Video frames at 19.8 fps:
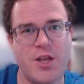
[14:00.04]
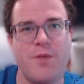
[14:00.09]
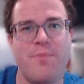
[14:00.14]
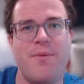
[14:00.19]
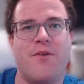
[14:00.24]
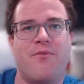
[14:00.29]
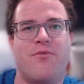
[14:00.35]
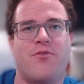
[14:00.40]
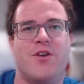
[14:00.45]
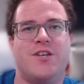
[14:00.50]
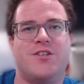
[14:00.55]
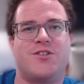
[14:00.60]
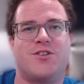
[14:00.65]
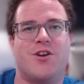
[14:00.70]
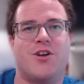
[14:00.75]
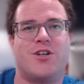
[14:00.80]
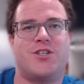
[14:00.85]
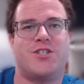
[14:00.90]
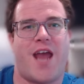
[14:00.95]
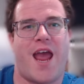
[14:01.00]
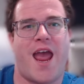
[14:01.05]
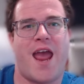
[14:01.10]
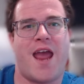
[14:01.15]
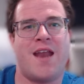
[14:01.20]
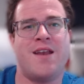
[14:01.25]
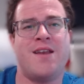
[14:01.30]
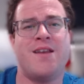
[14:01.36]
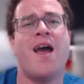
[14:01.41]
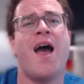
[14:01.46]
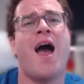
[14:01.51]
bit of research,
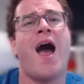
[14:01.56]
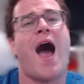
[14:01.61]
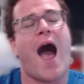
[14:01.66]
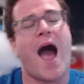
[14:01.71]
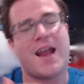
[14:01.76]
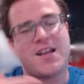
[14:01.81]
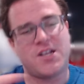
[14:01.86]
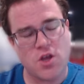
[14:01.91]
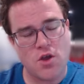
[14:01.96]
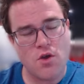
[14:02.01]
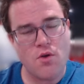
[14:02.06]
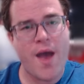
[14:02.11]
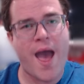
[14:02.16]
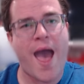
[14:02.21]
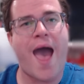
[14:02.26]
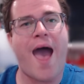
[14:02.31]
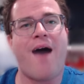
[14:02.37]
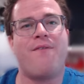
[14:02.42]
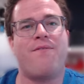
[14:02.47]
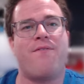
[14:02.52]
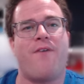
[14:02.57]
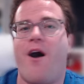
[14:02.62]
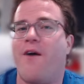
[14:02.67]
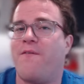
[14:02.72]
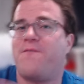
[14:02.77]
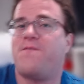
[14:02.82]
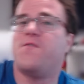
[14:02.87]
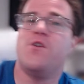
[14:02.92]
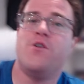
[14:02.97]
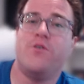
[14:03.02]
and I do have a
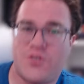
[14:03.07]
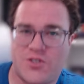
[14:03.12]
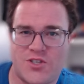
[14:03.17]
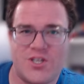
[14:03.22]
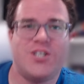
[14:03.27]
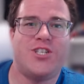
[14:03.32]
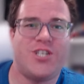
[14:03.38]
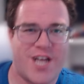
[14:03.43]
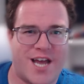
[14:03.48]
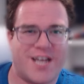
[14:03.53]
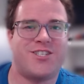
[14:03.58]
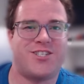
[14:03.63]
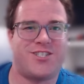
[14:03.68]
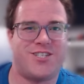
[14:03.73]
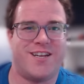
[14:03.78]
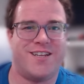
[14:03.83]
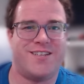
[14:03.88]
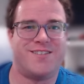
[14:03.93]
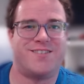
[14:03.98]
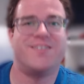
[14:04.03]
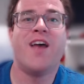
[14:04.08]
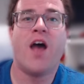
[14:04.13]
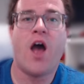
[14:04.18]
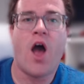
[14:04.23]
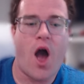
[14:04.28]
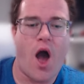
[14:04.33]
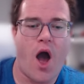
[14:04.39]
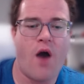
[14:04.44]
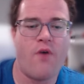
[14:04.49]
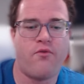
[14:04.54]
few suggestions
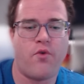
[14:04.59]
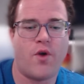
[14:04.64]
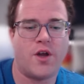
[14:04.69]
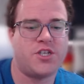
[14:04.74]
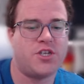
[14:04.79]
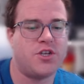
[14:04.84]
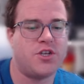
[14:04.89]
of what you